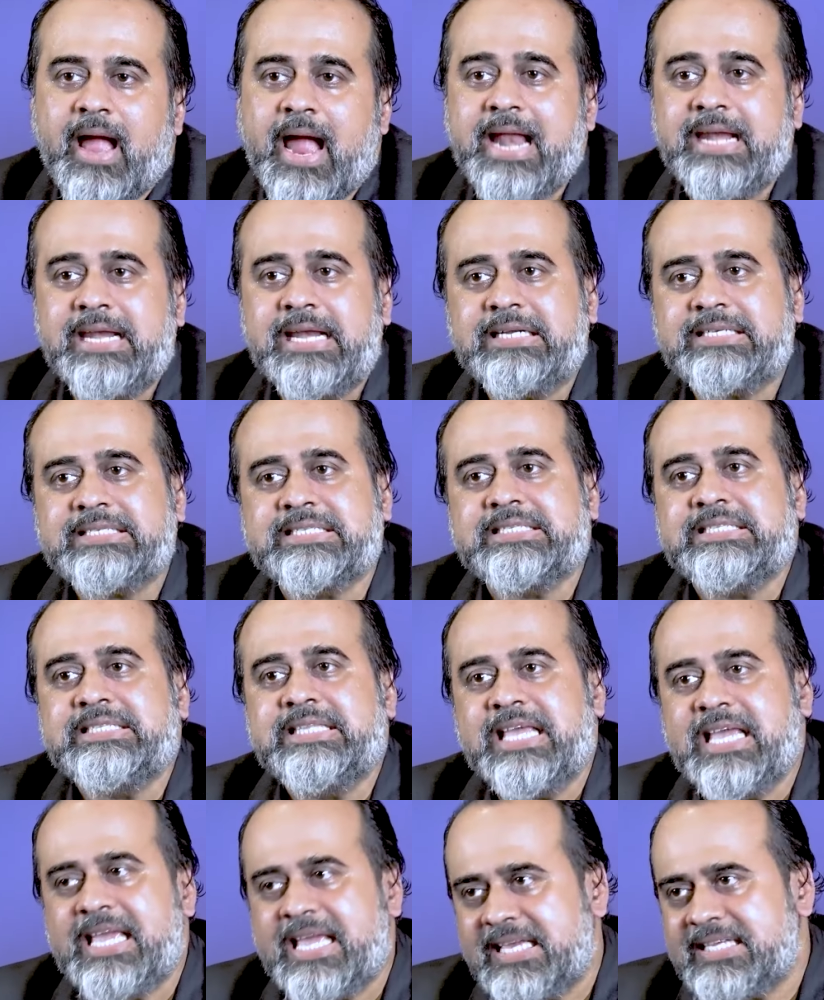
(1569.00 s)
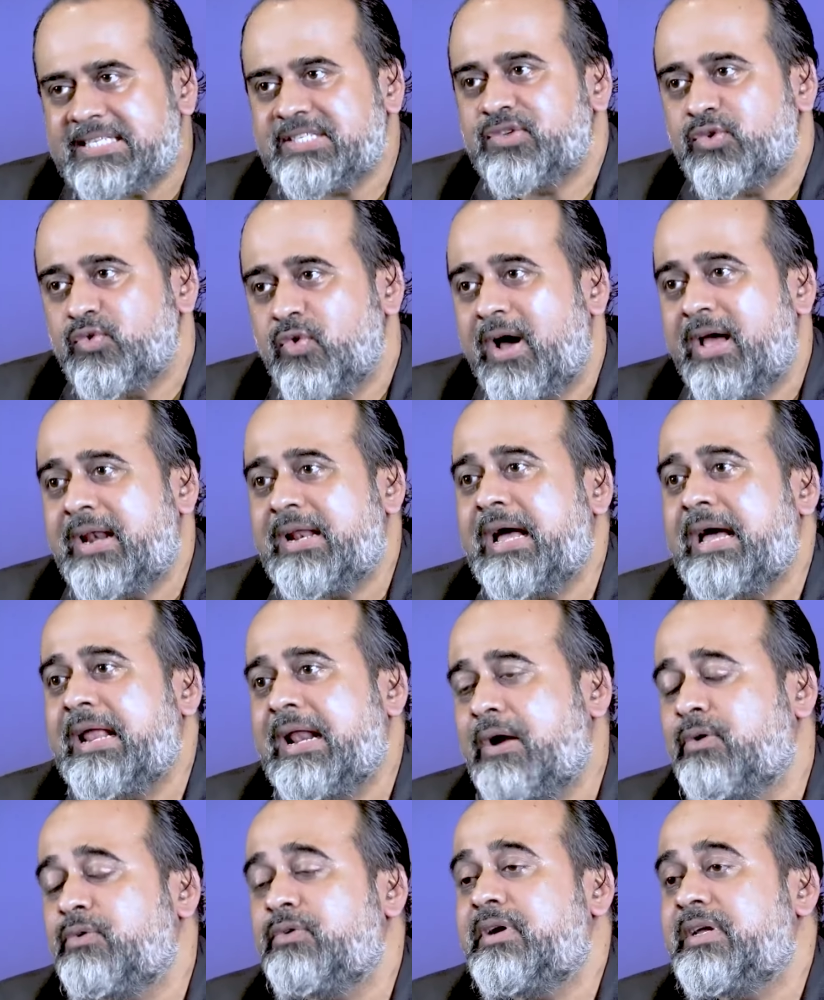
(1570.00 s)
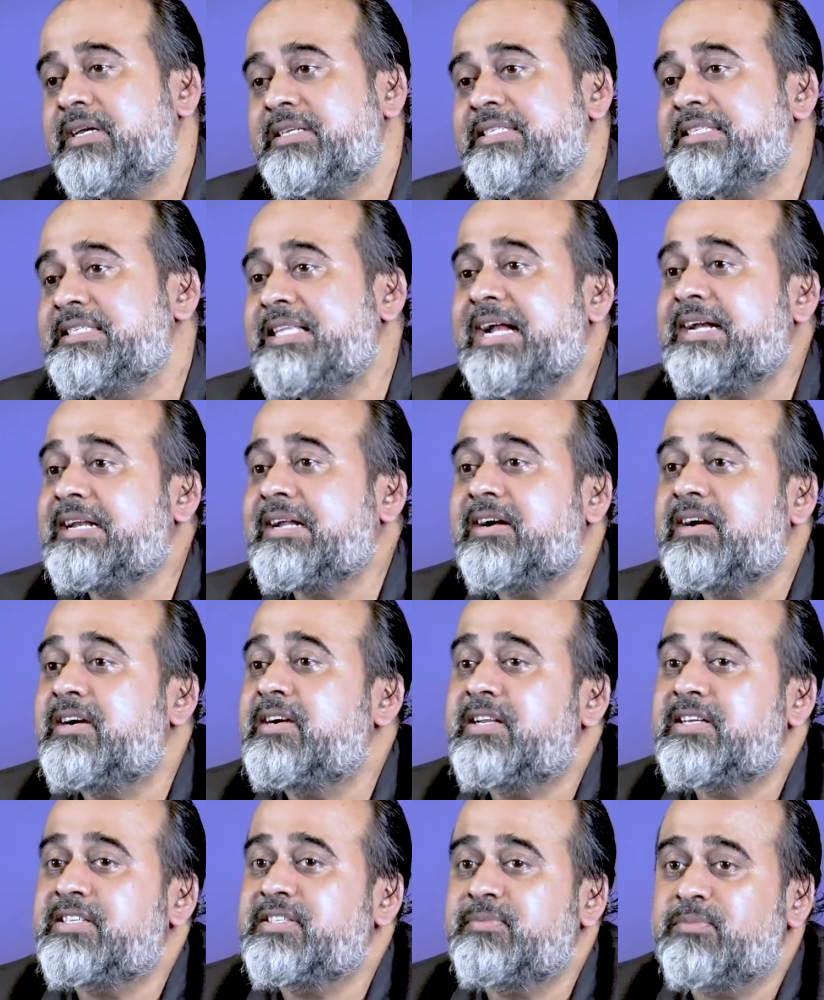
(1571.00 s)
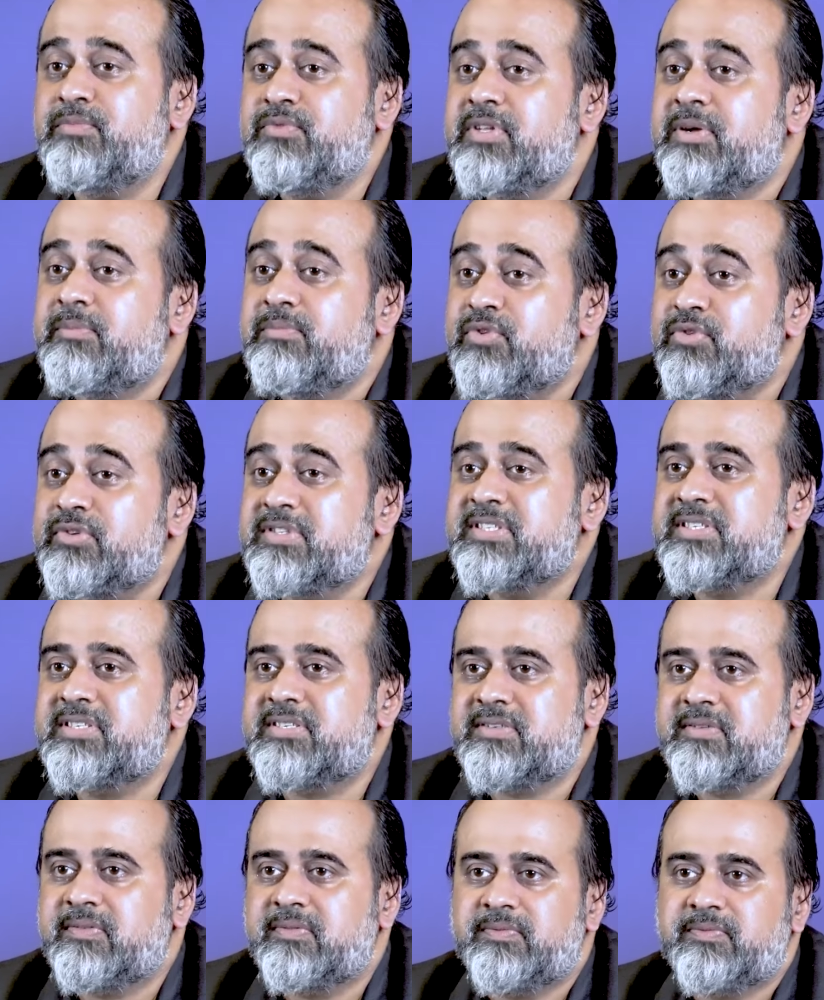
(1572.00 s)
And it's these who are around us that hurt us the most.